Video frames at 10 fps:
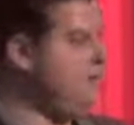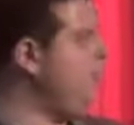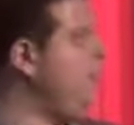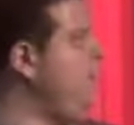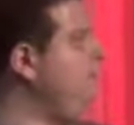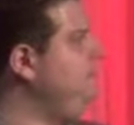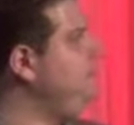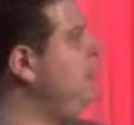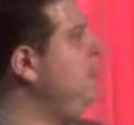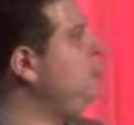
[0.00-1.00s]
for everyone?
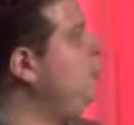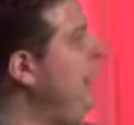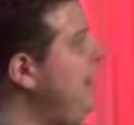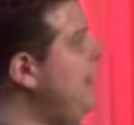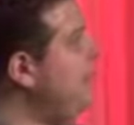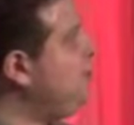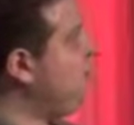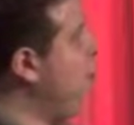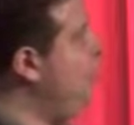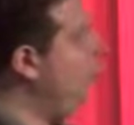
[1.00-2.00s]
So we index the
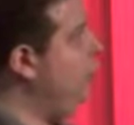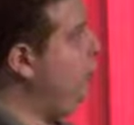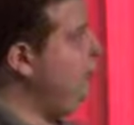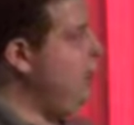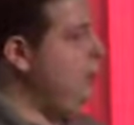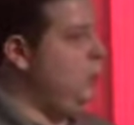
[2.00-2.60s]
real world.